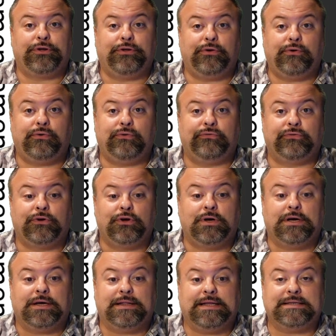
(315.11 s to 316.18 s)
use
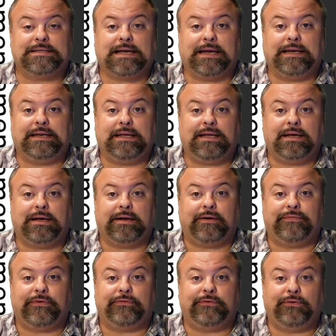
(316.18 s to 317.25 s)
this idea of
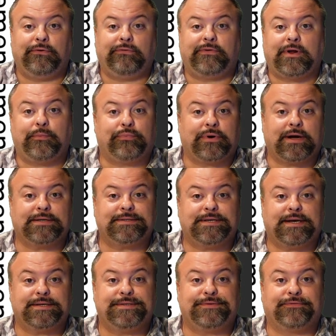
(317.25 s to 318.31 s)
this two-step
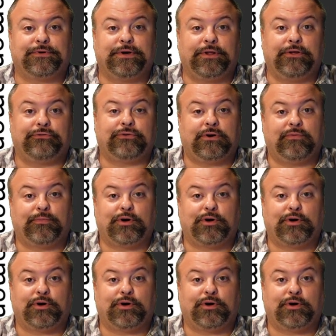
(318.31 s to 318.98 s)
process for illustrative